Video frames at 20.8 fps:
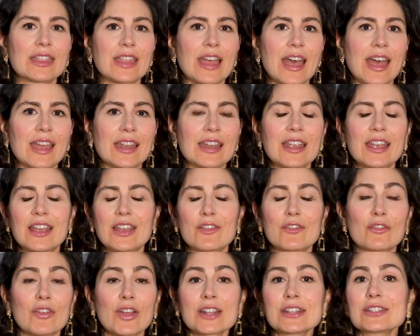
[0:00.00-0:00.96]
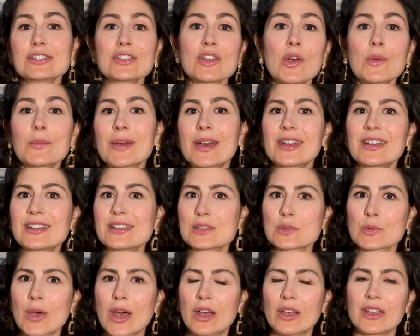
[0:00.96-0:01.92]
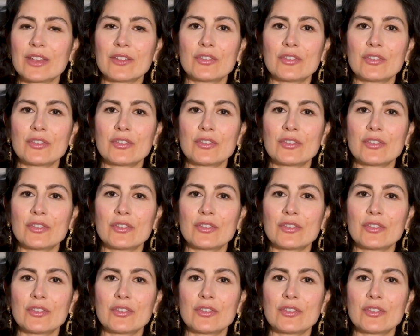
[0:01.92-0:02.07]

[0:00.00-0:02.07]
that friends know about it as well.